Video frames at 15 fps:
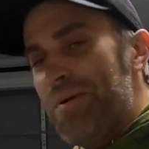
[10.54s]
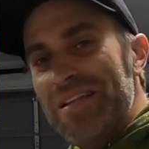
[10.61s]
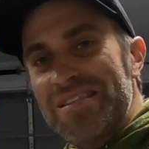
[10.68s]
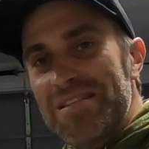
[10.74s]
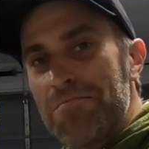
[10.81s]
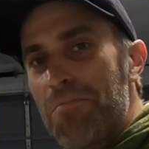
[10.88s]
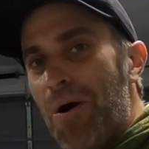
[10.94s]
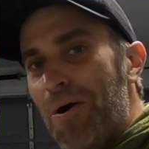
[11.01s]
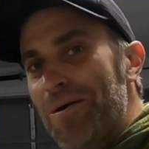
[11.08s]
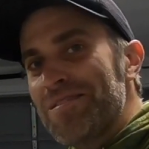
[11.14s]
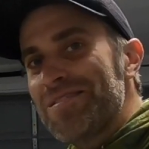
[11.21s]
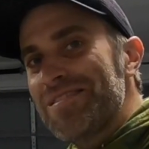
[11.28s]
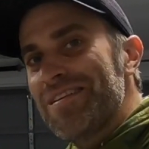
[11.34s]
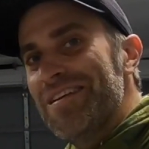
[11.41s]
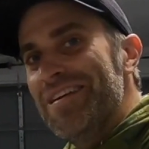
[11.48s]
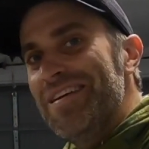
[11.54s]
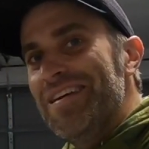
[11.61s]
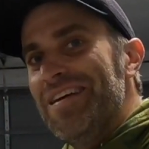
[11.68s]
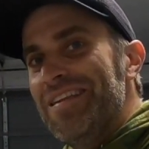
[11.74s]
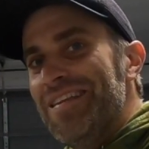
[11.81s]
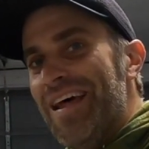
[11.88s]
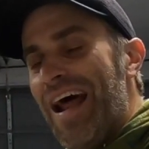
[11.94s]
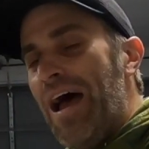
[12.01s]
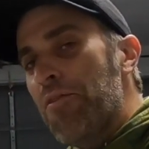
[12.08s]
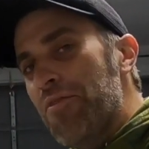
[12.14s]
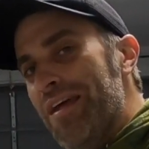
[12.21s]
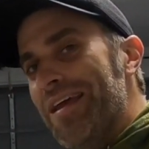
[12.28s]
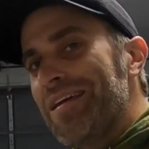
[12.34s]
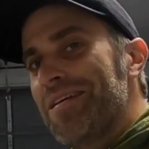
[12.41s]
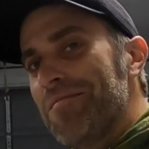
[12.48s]
bits and parts that I
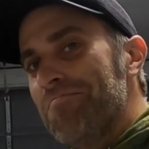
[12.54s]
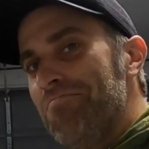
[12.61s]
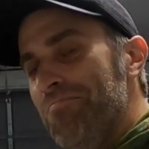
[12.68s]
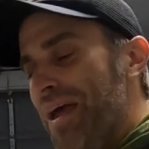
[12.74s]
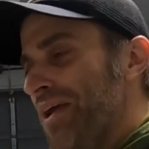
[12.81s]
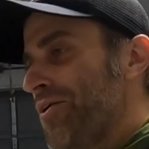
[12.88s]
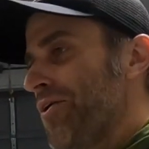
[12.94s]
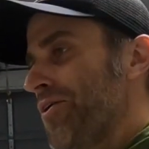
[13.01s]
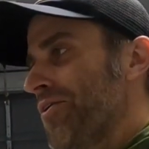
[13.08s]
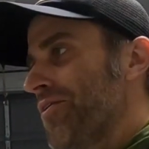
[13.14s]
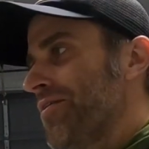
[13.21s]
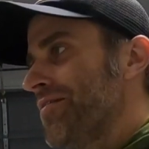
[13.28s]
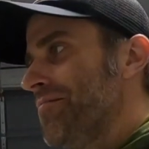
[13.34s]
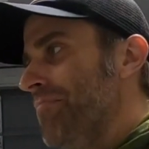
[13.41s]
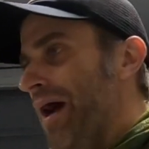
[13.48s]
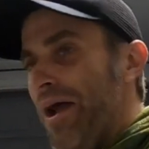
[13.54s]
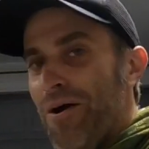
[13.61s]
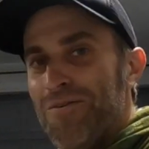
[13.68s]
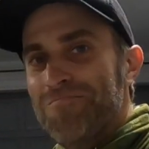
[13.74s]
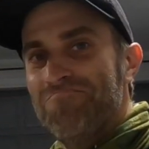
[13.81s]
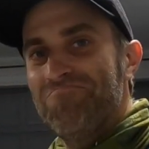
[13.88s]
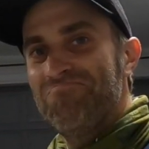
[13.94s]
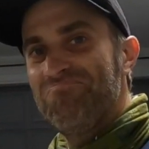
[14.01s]
think make her my own.